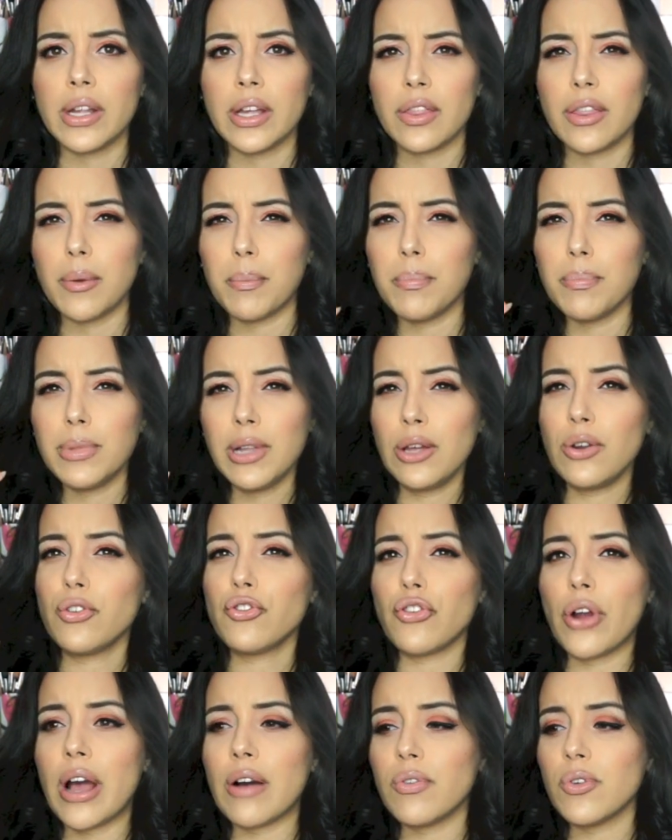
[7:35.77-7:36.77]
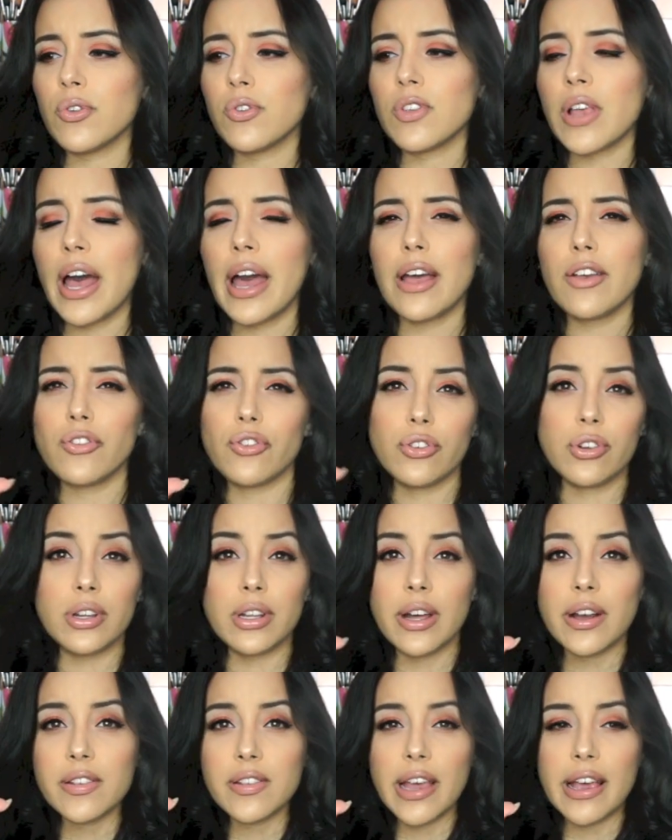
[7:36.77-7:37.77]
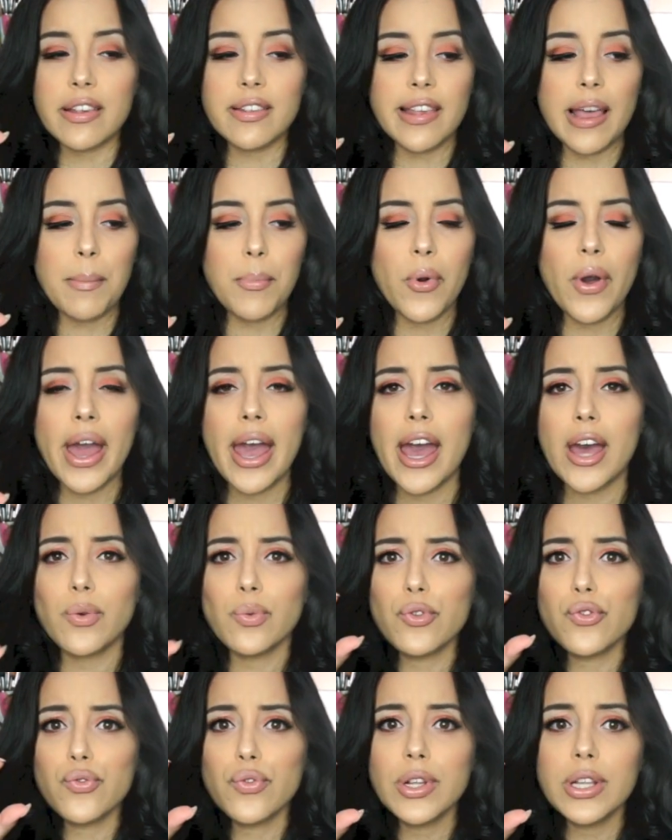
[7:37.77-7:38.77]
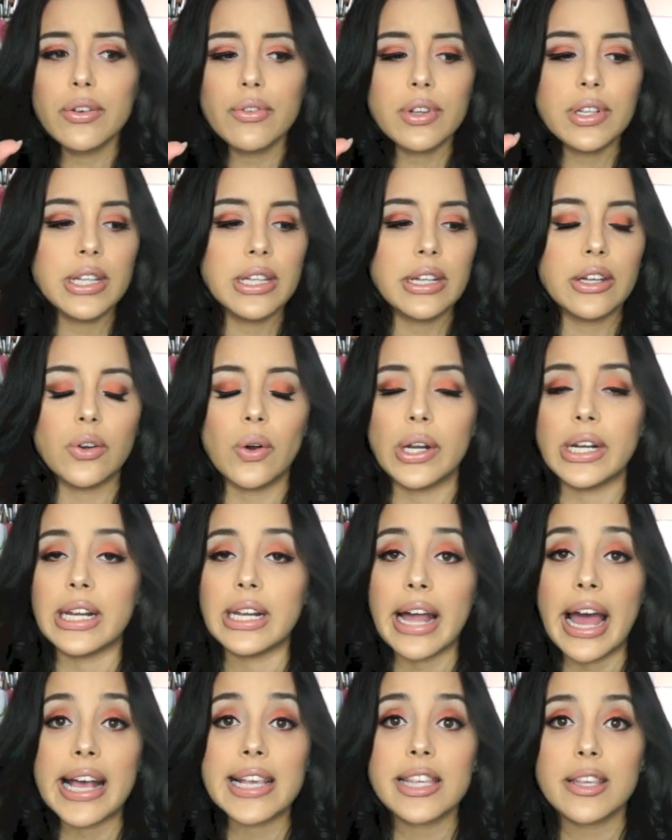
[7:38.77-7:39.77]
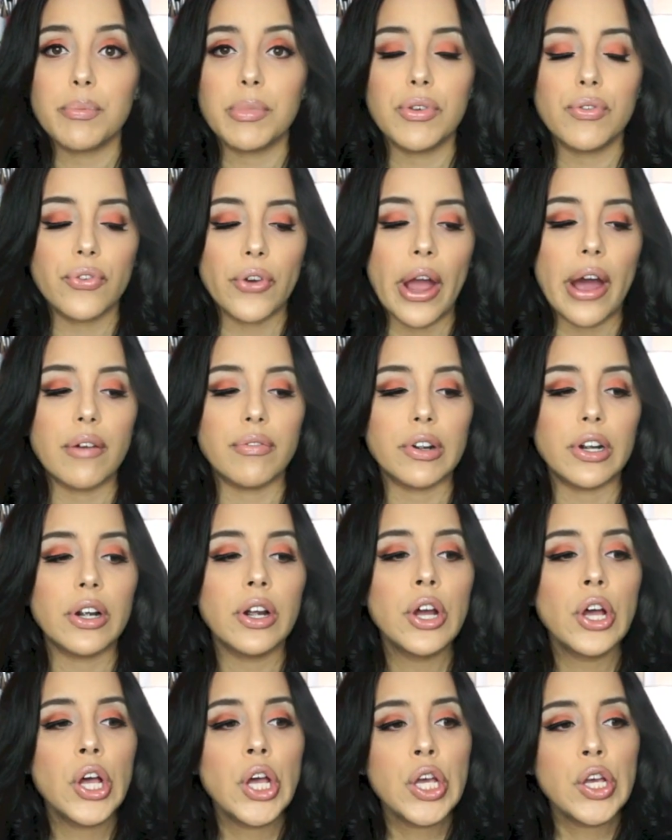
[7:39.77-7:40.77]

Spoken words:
Like the little travel size or deluxe size sample I had was really little, and it lasted me forever.